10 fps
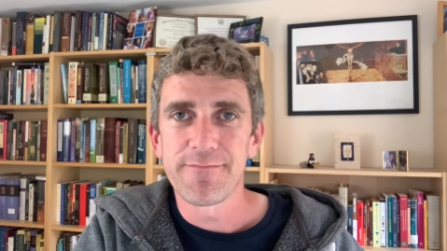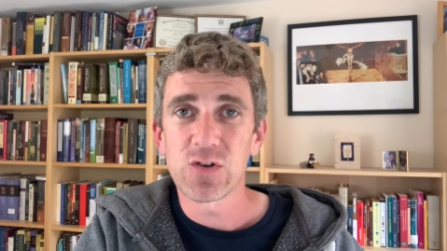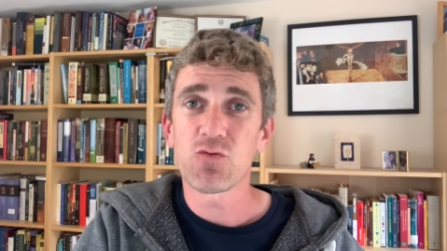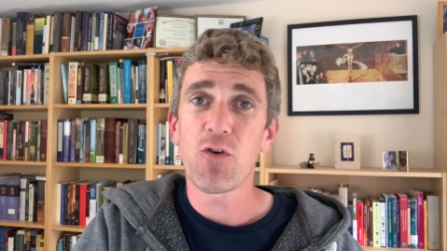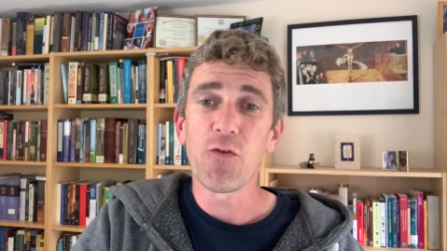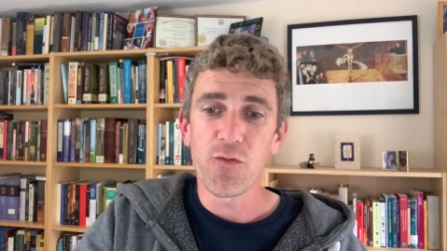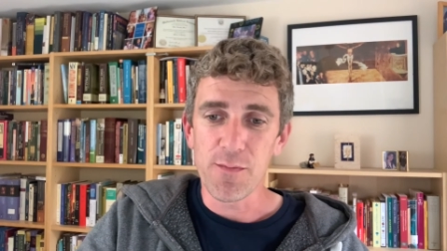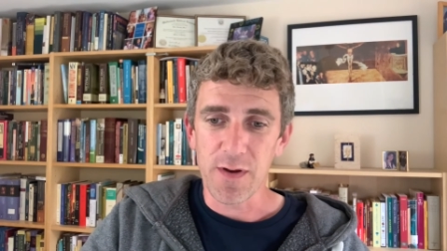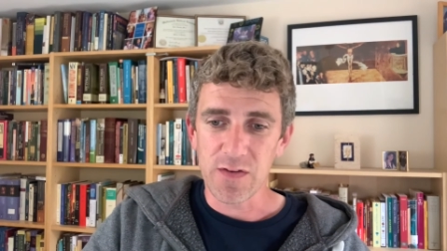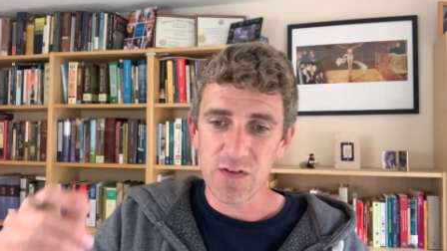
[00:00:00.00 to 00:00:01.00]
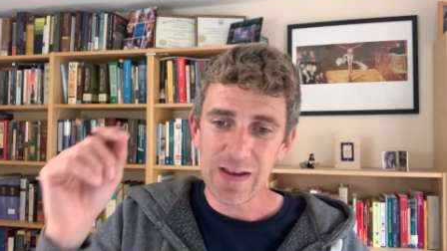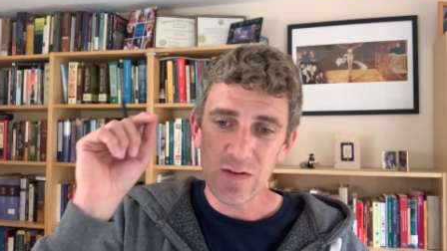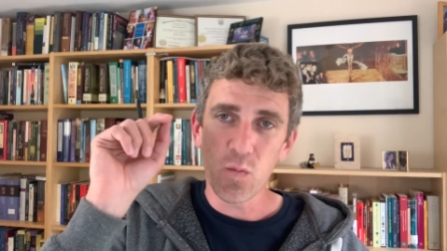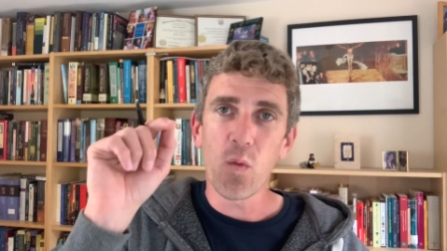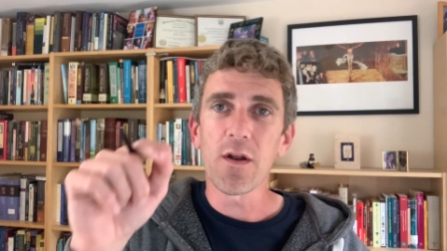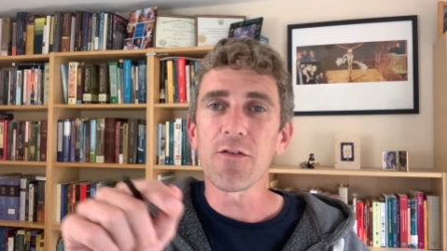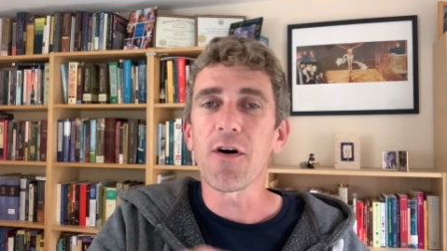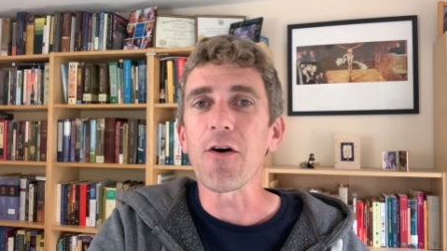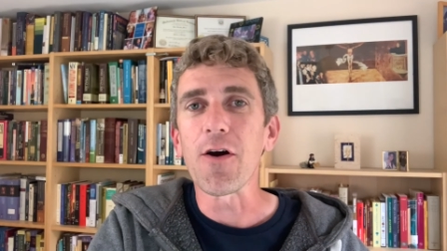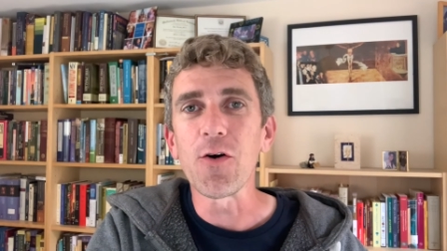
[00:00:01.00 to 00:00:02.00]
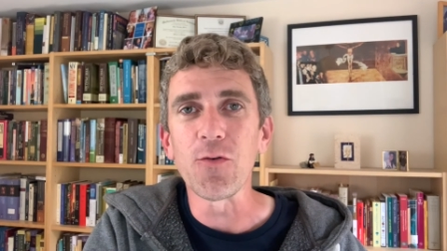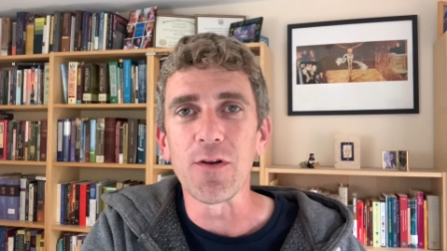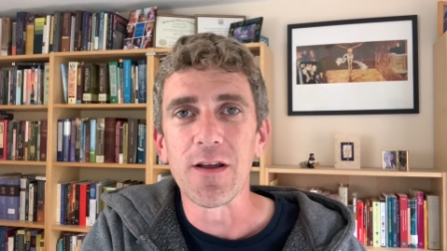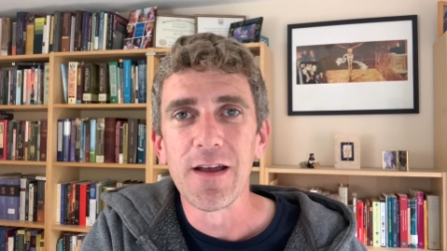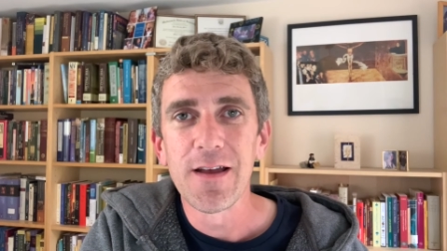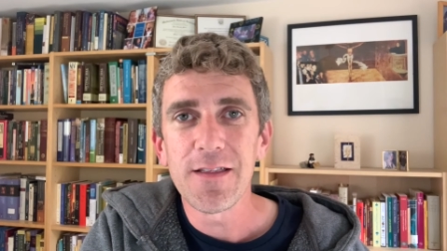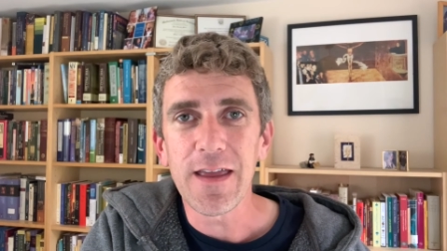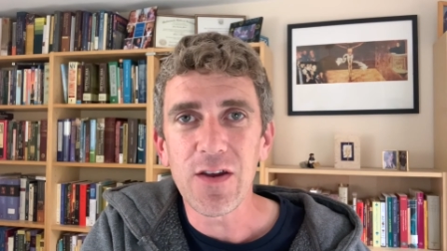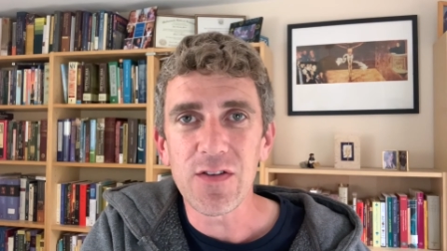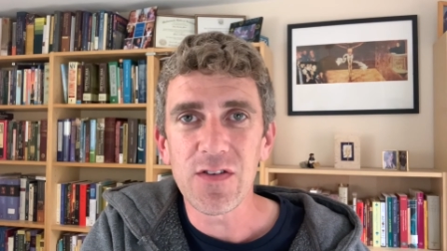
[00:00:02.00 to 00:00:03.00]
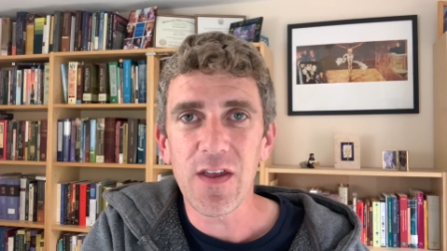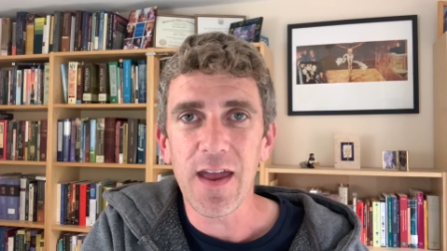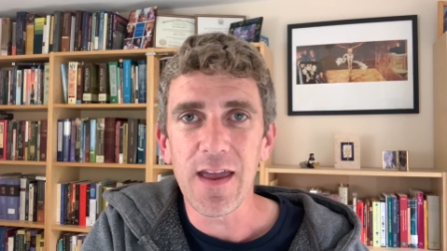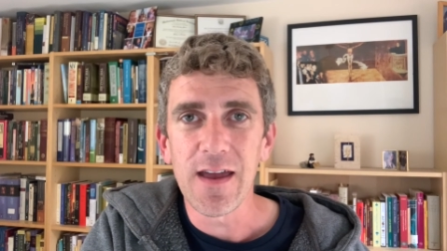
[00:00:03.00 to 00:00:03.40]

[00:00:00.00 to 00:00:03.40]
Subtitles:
Trophimus, he's one of our own, they could say.